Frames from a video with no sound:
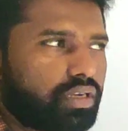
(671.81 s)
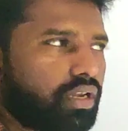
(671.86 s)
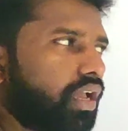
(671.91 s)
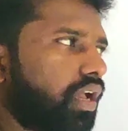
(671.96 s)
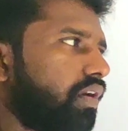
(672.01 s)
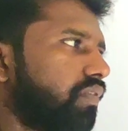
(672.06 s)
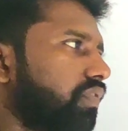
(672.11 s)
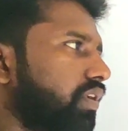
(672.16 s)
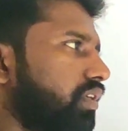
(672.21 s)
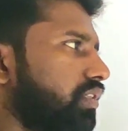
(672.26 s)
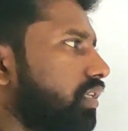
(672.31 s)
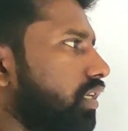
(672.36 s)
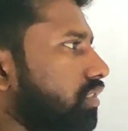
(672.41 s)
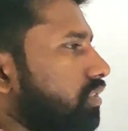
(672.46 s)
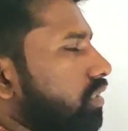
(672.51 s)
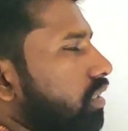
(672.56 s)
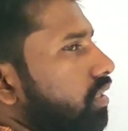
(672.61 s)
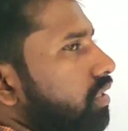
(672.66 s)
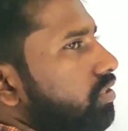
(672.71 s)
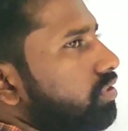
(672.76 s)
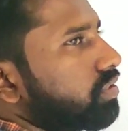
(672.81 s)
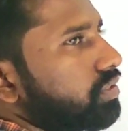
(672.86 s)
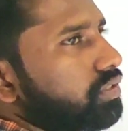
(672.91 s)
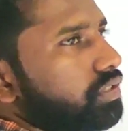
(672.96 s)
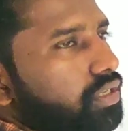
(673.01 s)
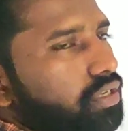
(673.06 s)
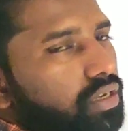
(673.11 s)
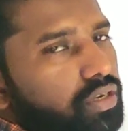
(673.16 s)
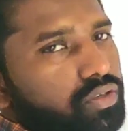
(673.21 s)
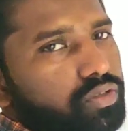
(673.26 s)
Average acceleration is
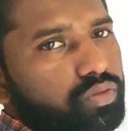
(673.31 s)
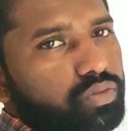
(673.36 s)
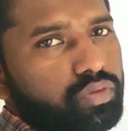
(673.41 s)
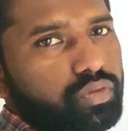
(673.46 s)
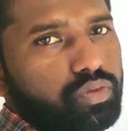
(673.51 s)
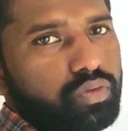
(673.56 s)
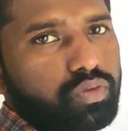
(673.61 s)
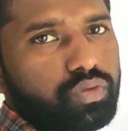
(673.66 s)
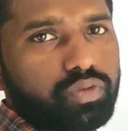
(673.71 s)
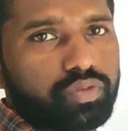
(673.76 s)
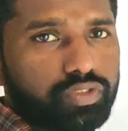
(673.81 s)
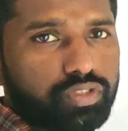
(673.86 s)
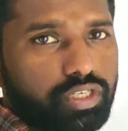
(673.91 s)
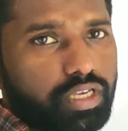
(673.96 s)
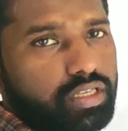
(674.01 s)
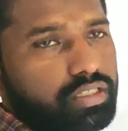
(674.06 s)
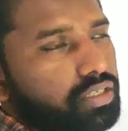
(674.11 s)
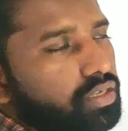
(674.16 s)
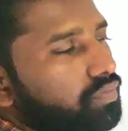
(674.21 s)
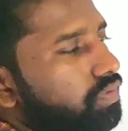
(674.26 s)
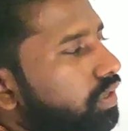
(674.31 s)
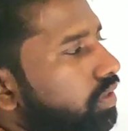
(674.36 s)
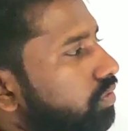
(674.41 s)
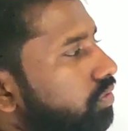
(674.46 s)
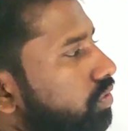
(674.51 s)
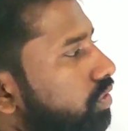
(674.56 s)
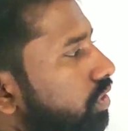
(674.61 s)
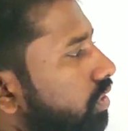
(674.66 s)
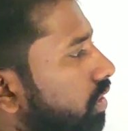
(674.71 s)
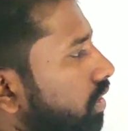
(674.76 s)
equal to change in
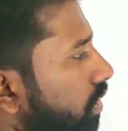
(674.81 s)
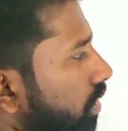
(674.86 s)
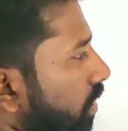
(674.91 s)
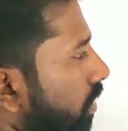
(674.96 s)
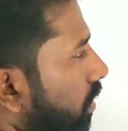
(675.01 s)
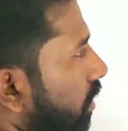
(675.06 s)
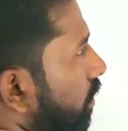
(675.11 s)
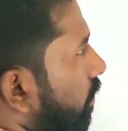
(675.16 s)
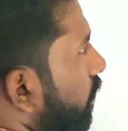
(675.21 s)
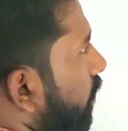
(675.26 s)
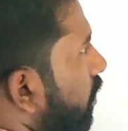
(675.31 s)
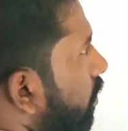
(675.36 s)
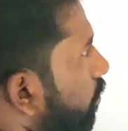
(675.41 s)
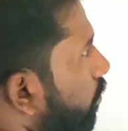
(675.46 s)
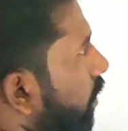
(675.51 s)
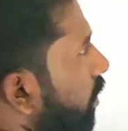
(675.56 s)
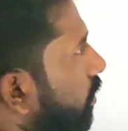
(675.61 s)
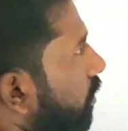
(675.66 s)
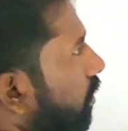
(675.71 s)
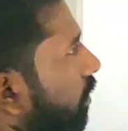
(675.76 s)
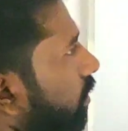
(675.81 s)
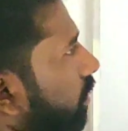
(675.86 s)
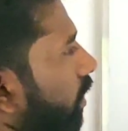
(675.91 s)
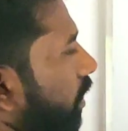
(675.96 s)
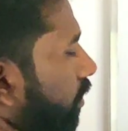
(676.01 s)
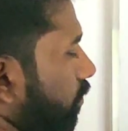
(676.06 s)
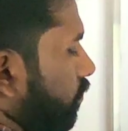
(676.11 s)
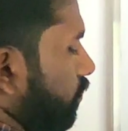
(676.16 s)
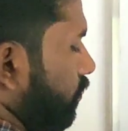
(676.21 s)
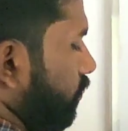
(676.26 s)
velocity divided by
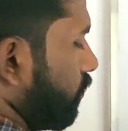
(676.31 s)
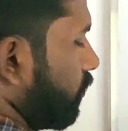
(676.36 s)
time.